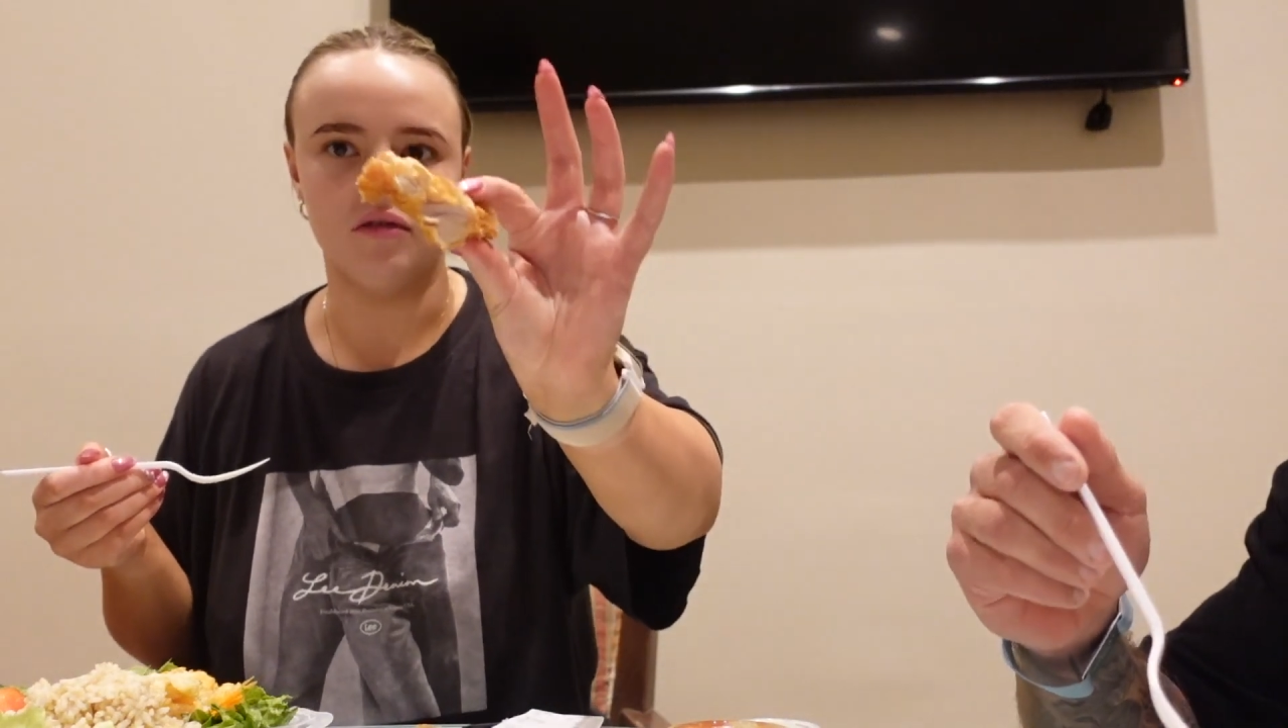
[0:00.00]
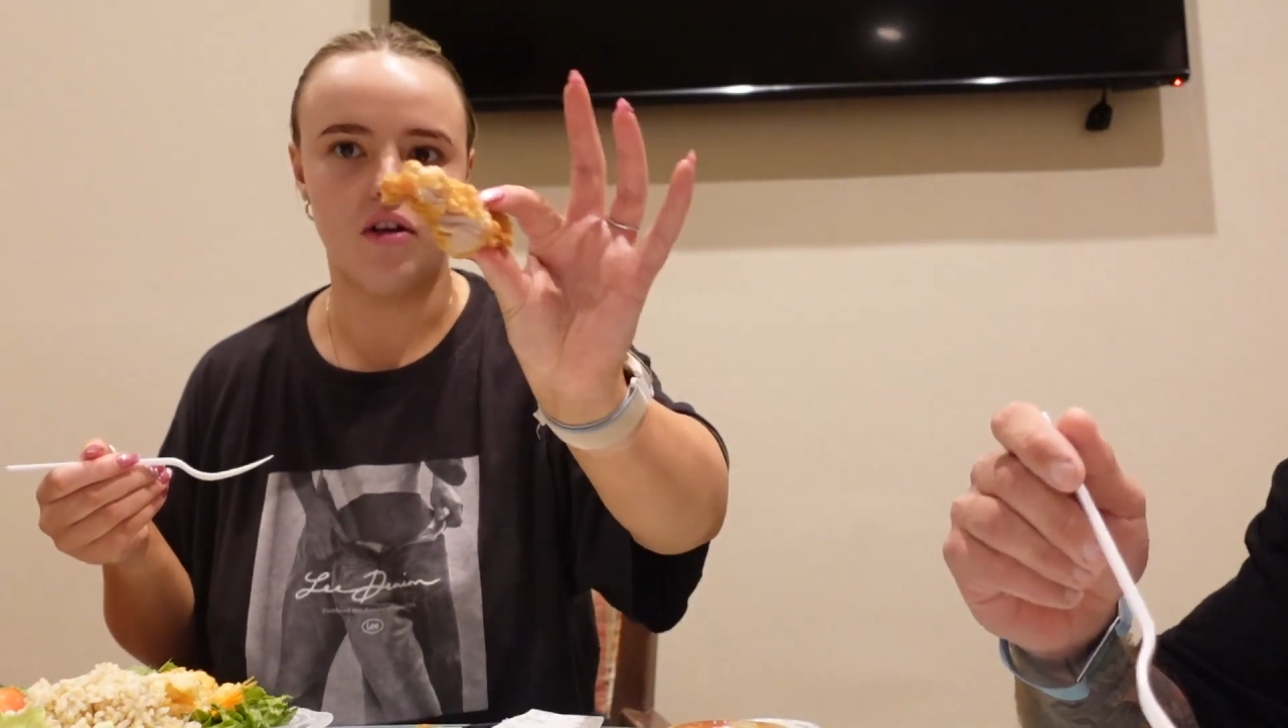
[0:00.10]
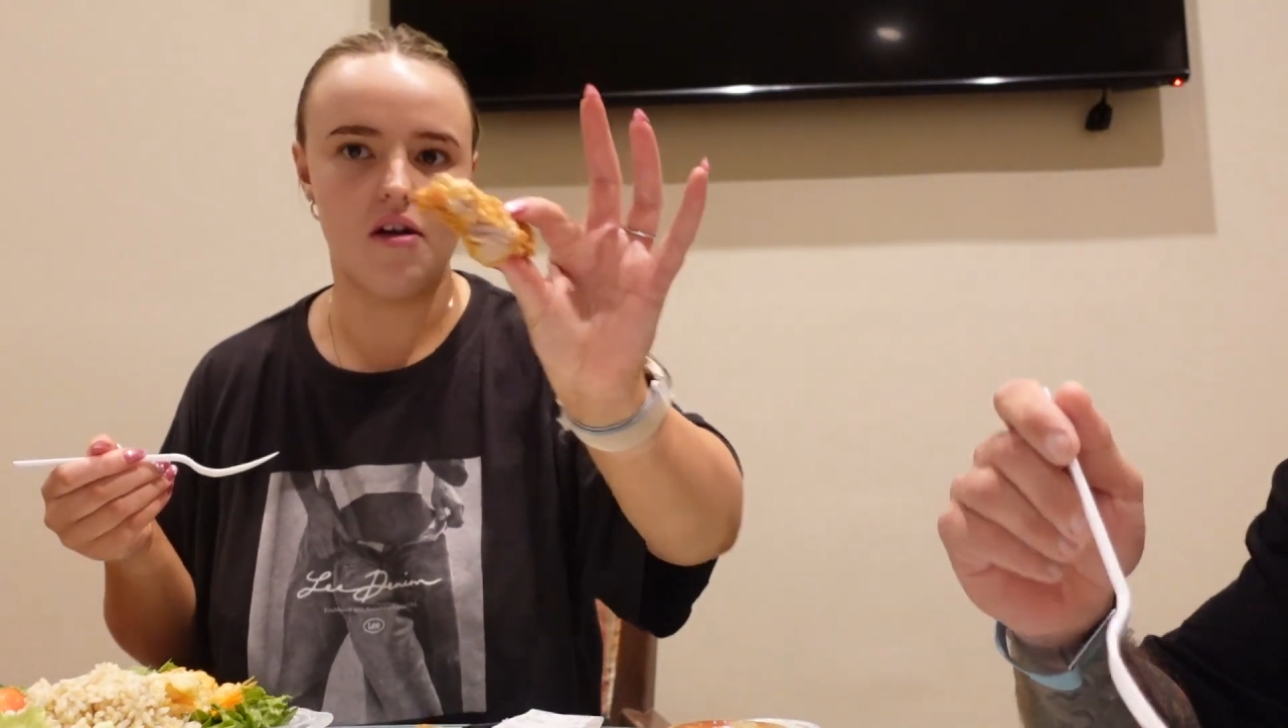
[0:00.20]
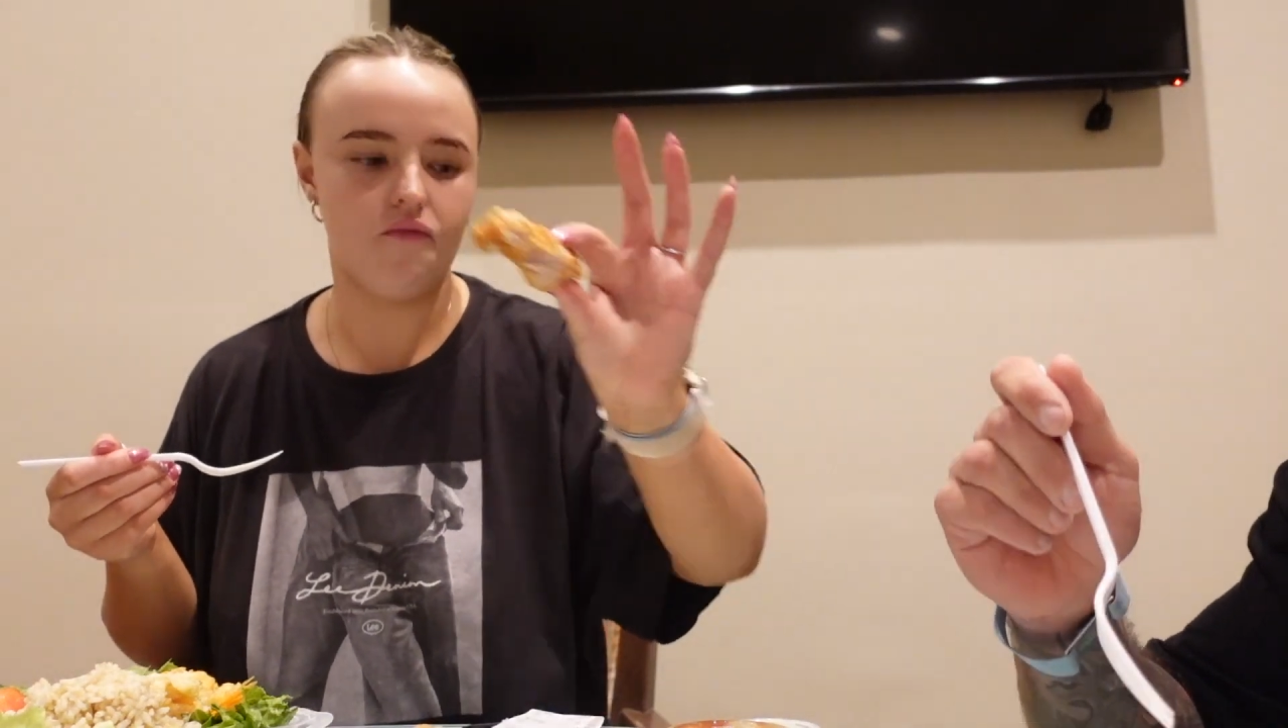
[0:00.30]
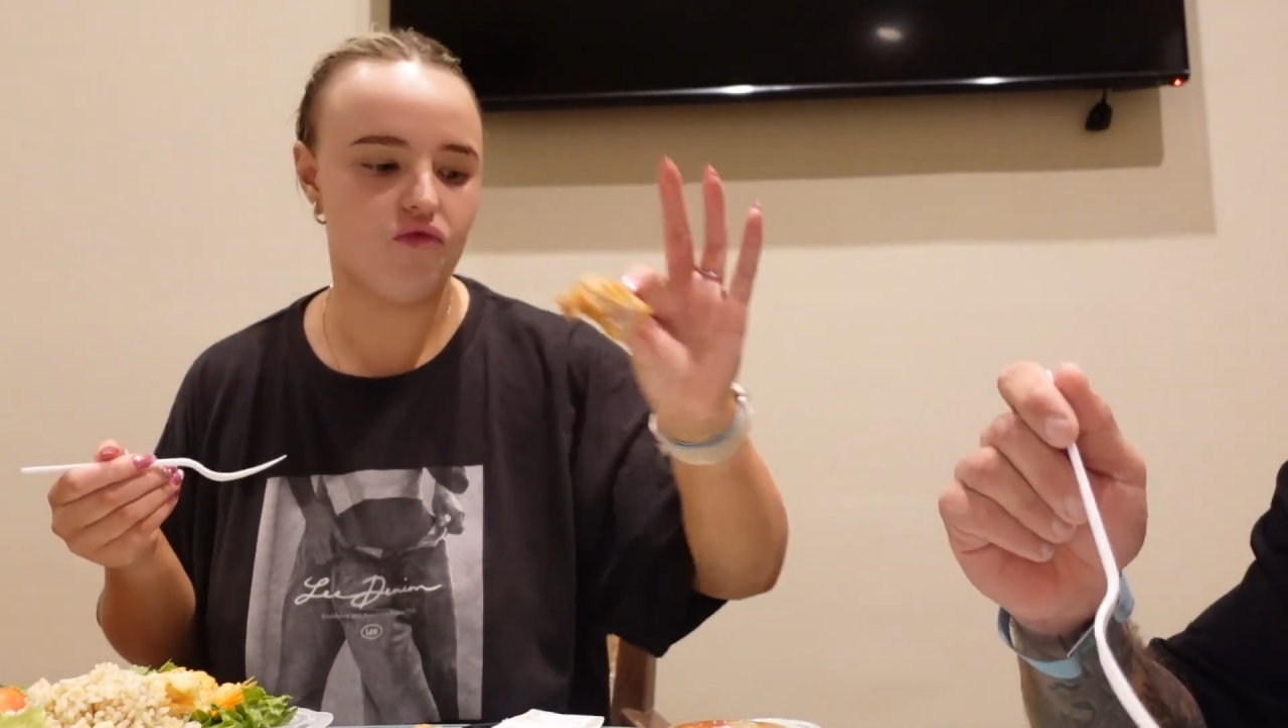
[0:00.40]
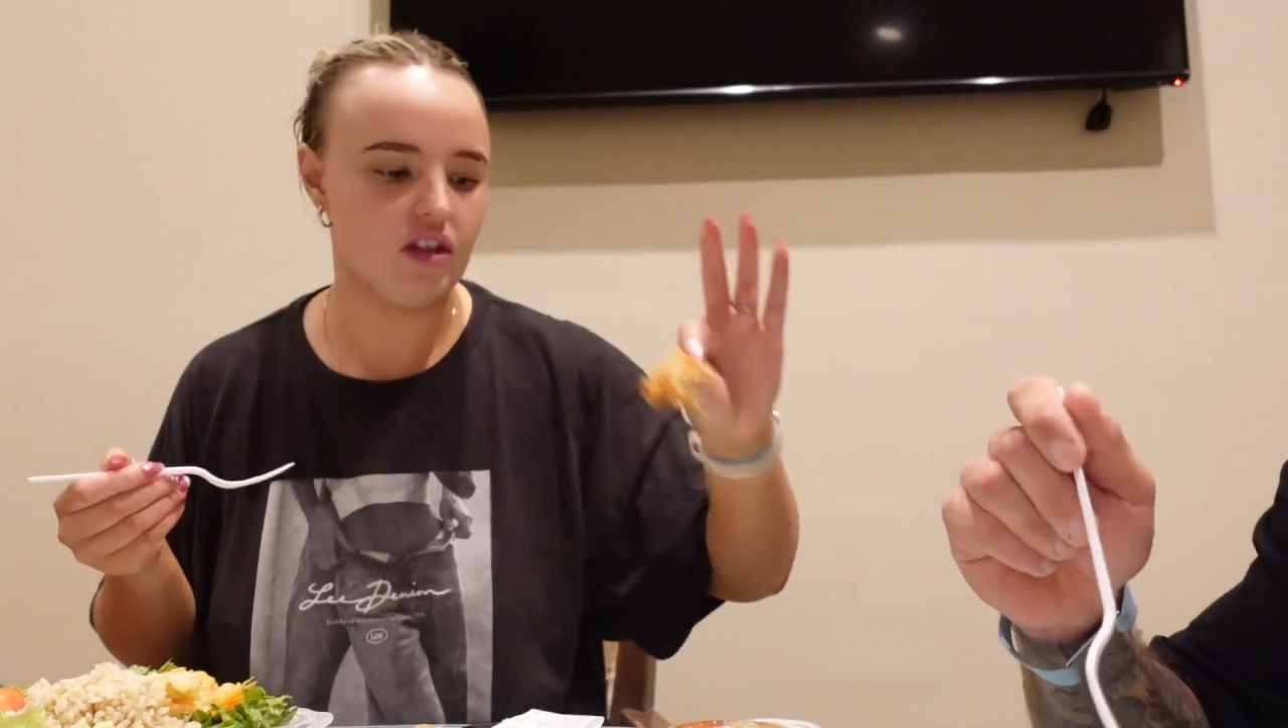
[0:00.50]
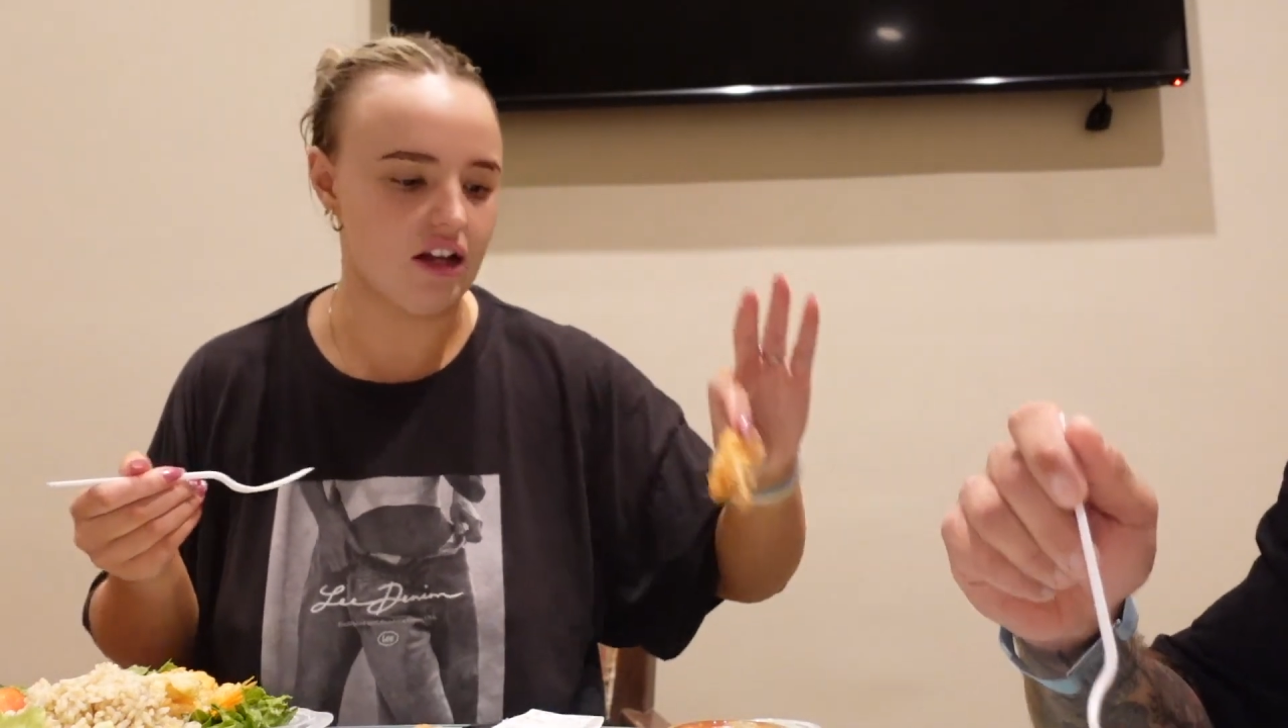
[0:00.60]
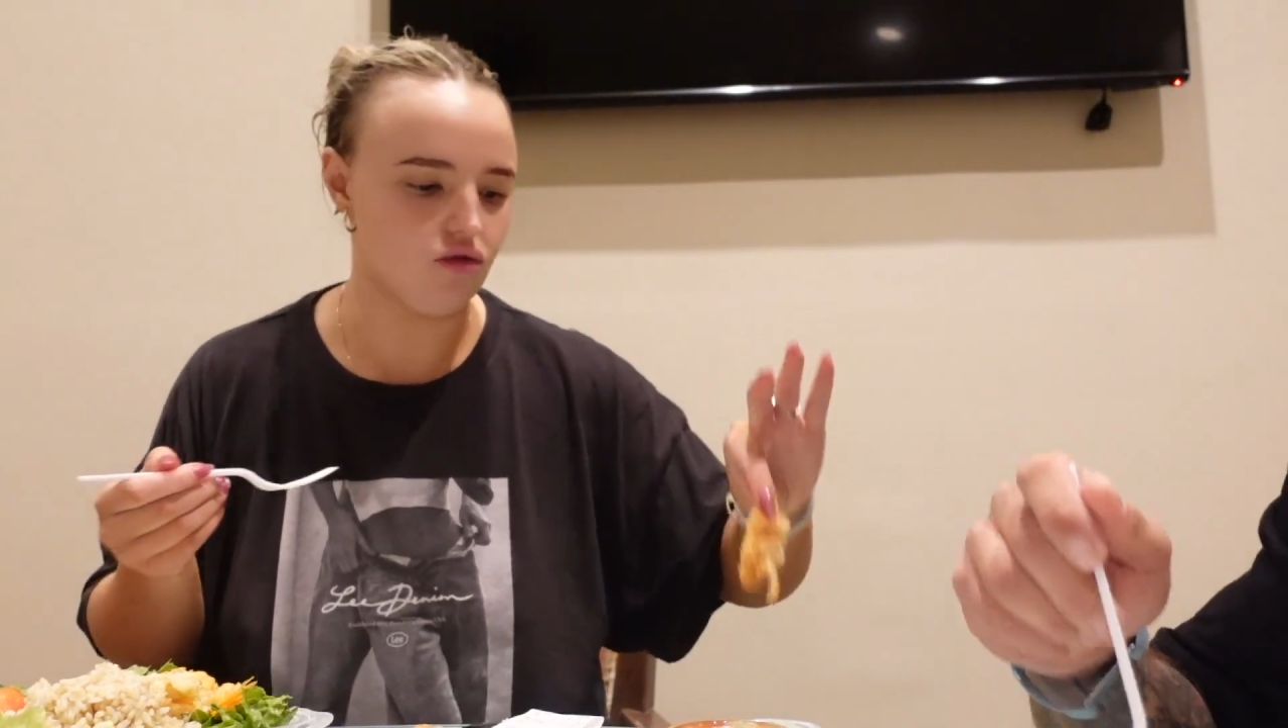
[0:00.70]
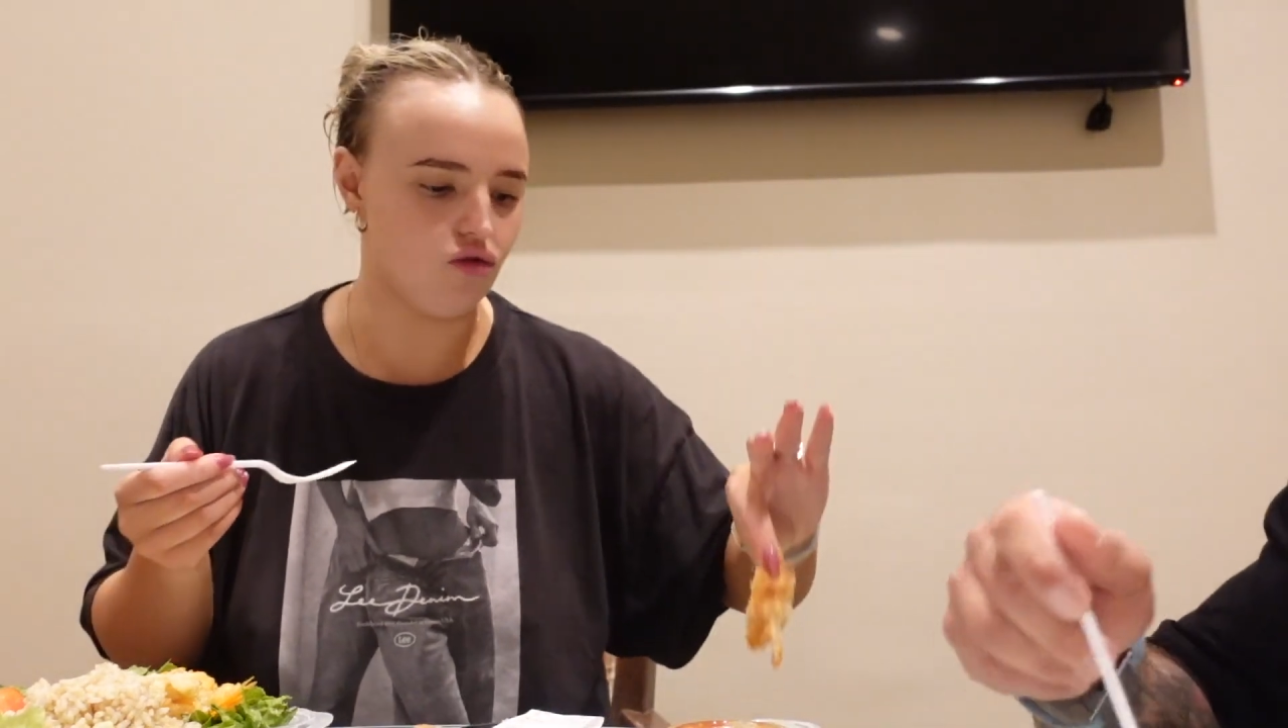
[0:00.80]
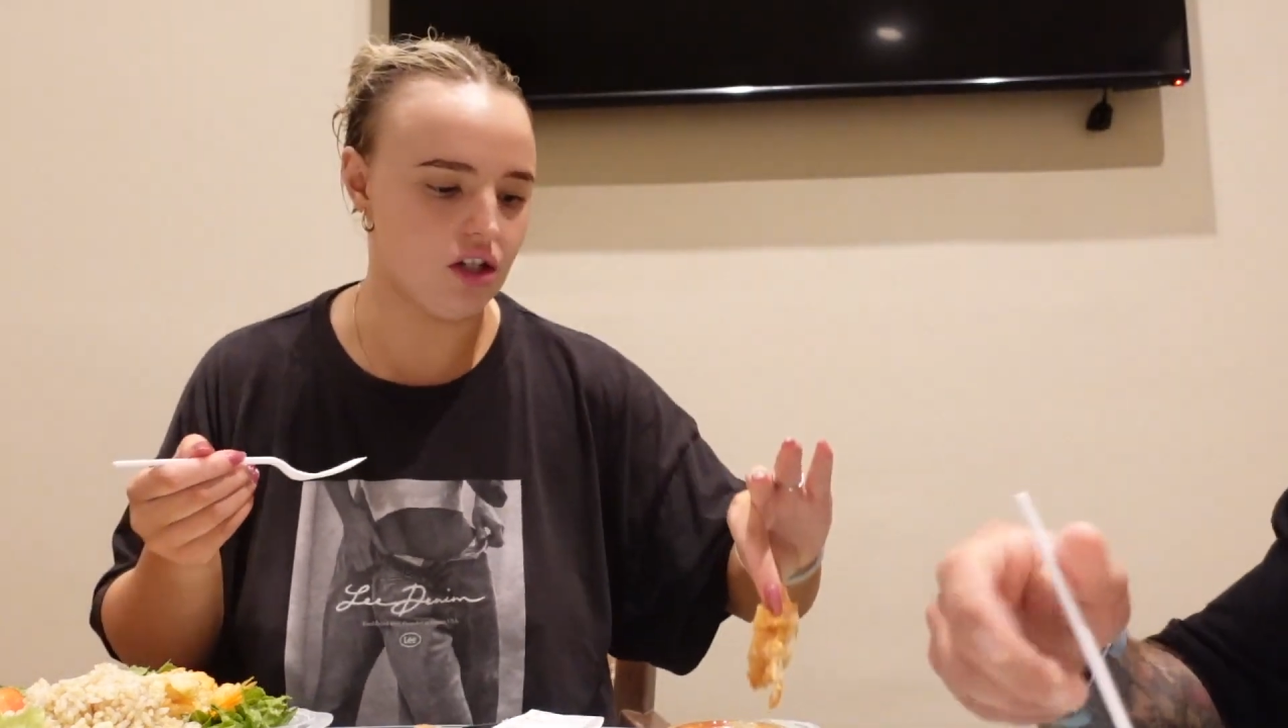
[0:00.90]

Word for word: of katsu